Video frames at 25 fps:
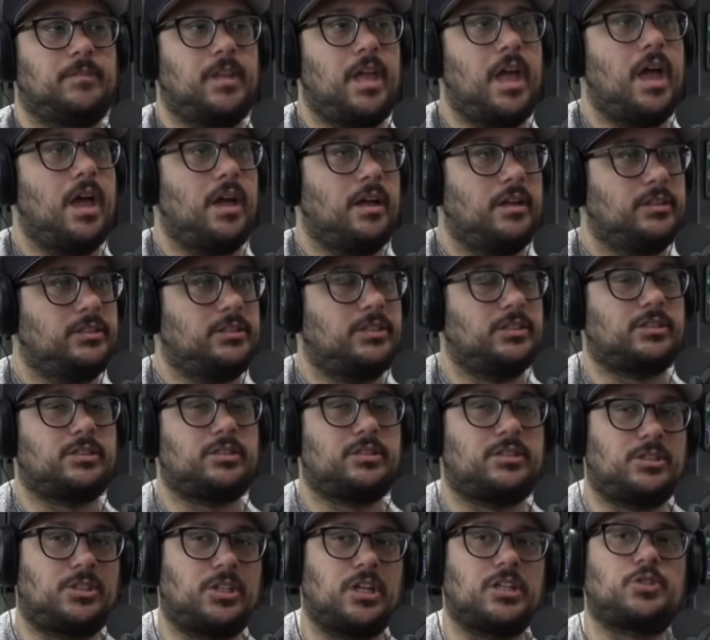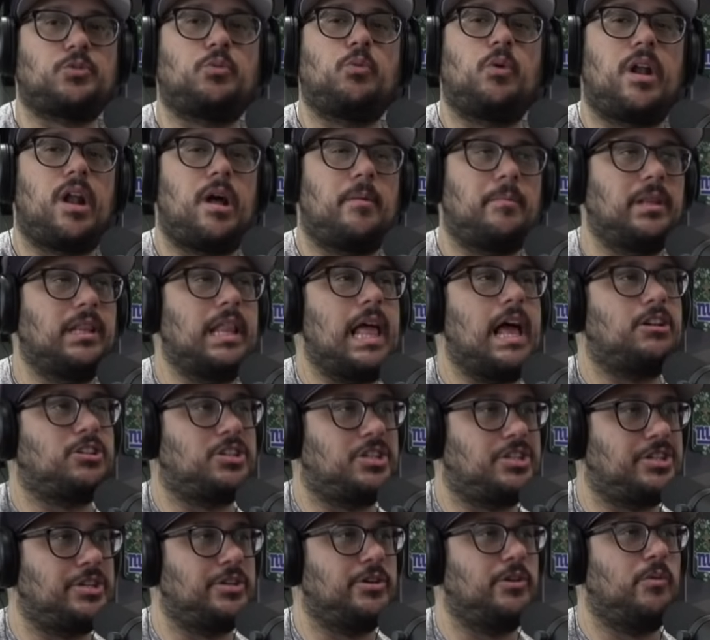Yeah, just just what I'm allowed
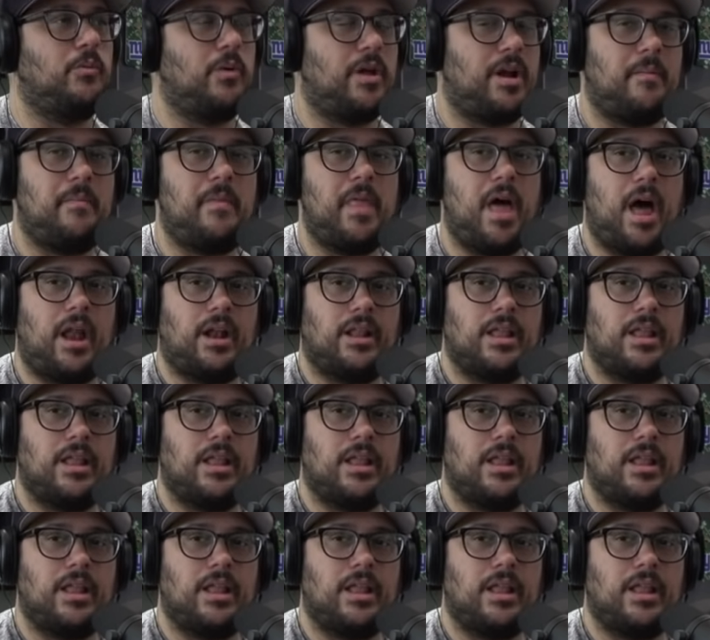to do and what I'm not